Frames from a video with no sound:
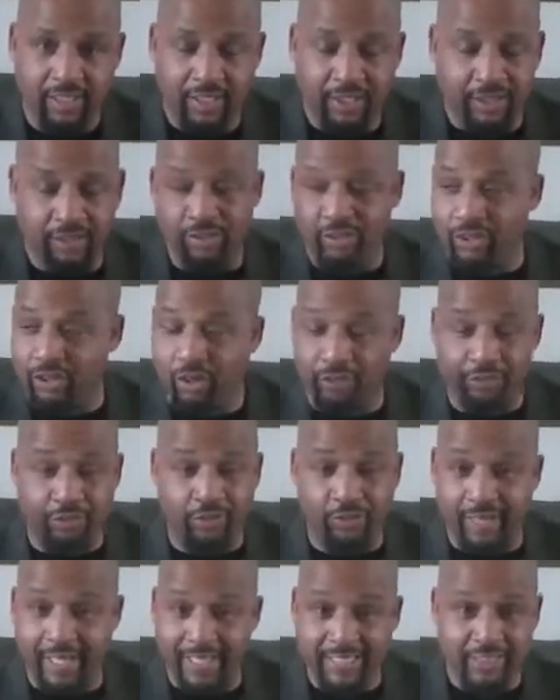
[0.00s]
You can go
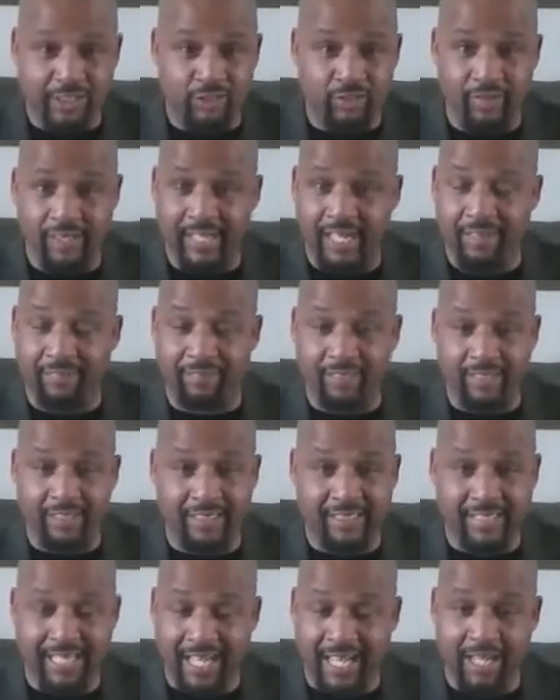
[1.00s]
through history after
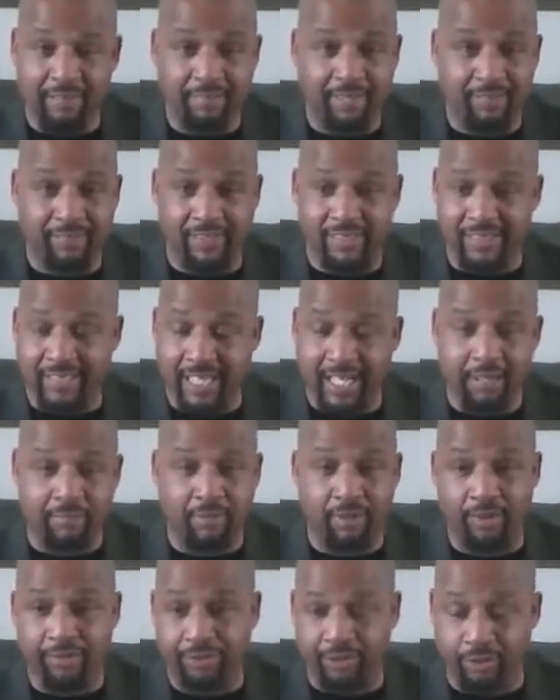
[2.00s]
time
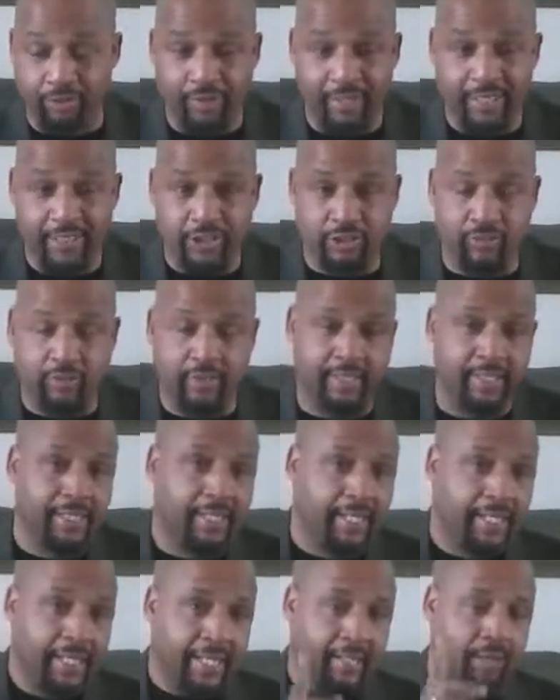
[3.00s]
all through history
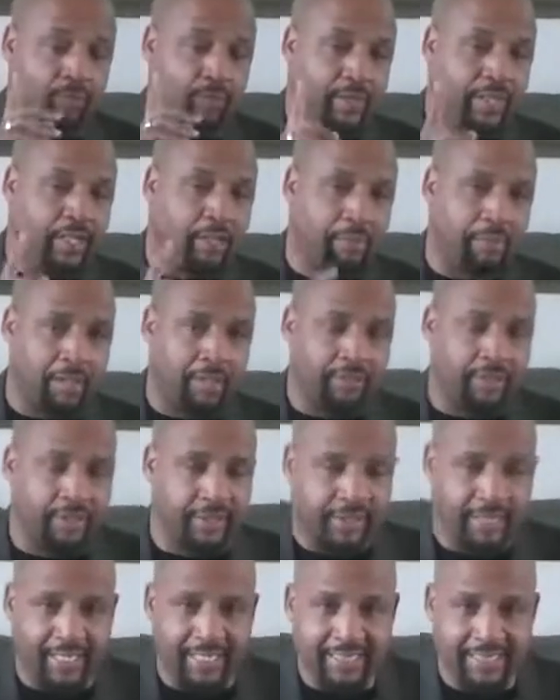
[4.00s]
and read about the
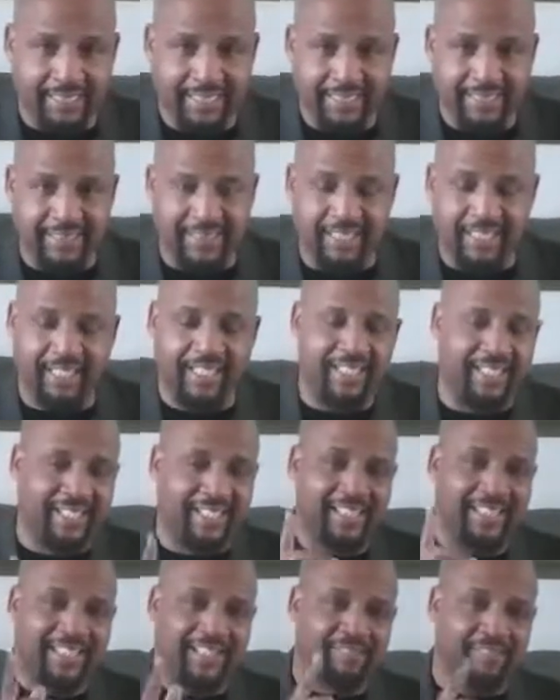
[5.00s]
things that's done, and you're
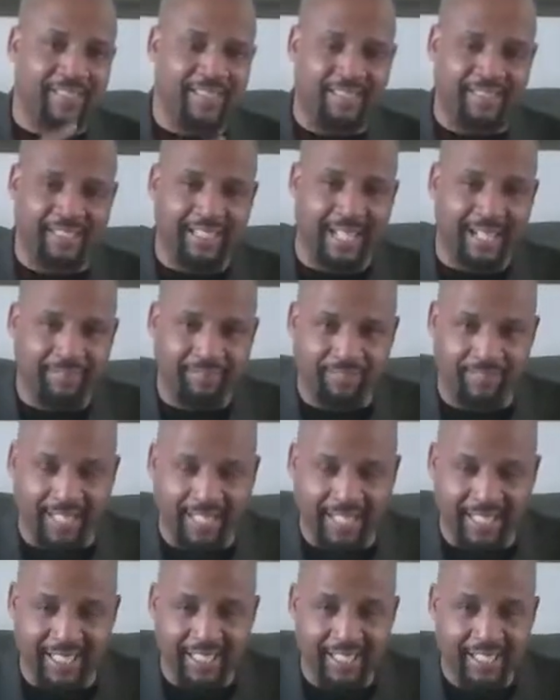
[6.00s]
living your life
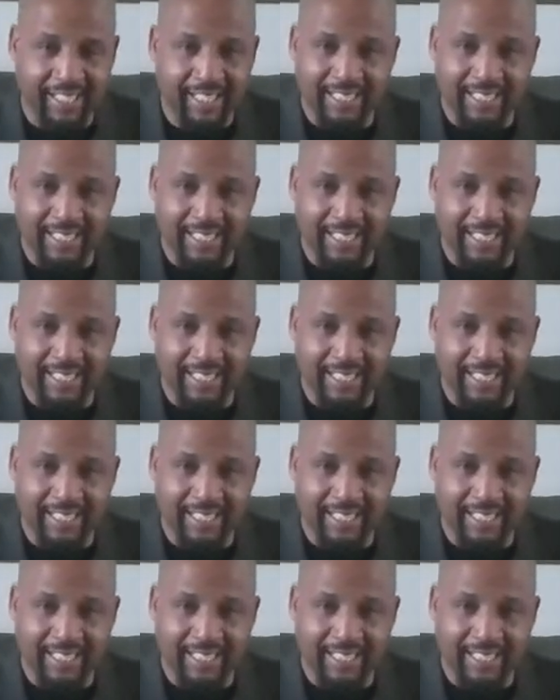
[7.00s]
like